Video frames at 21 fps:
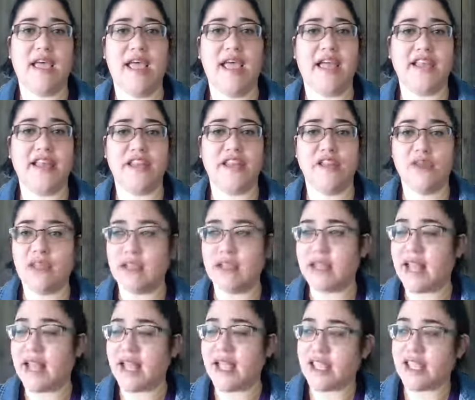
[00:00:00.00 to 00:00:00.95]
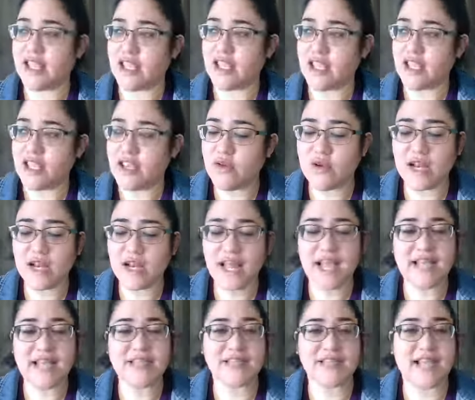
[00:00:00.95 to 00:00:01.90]
And you can like
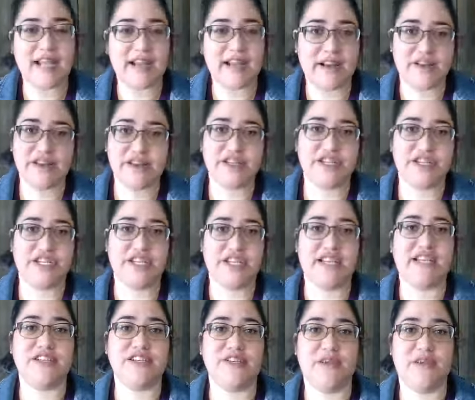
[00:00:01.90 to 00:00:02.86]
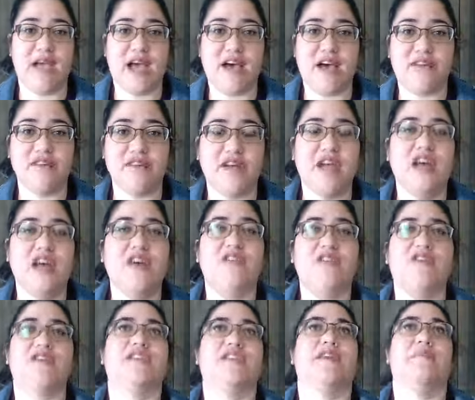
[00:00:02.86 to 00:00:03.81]
utilize that energy that you have
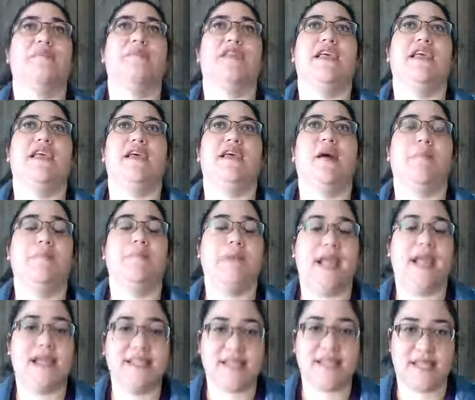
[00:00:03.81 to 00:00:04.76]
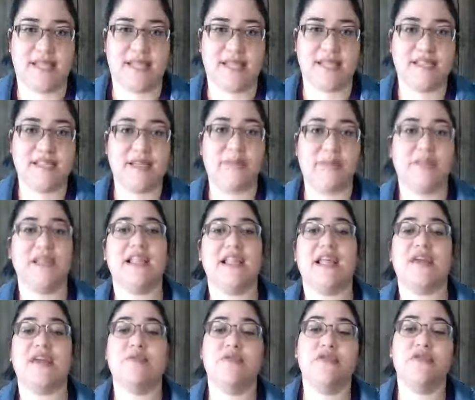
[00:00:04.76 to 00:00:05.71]
for something amazing and something
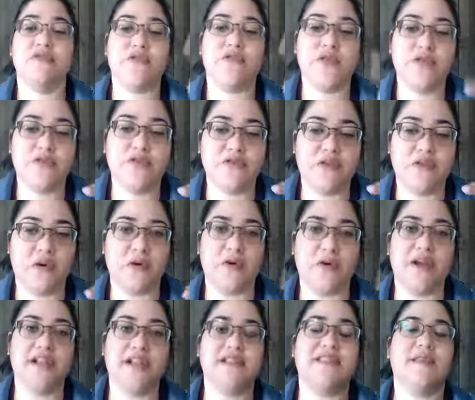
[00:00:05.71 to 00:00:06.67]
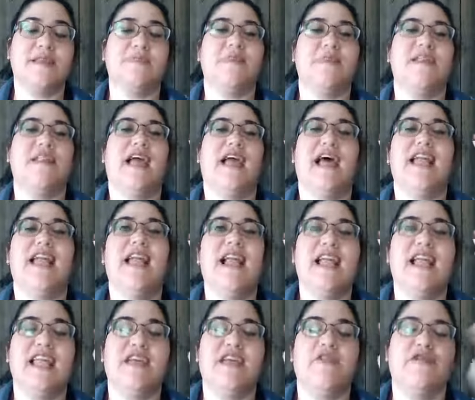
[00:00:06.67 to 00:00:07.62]
that'll move you forward and something that
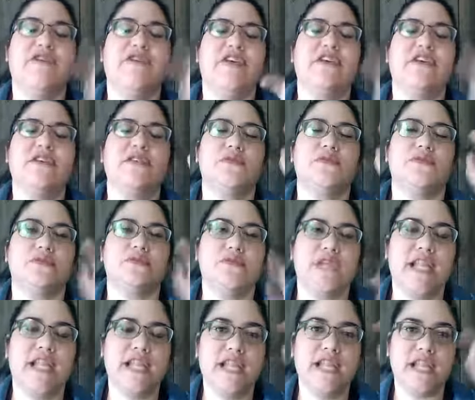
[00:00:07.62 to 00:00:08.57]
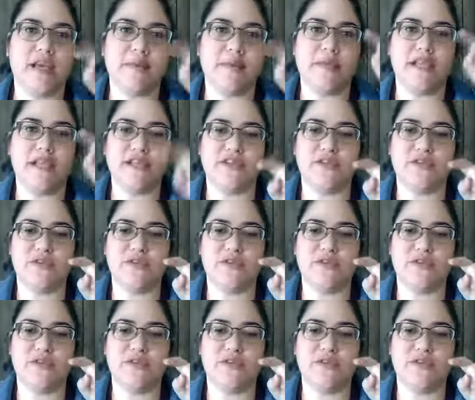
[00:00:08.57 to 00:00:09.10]
like feels really yummy and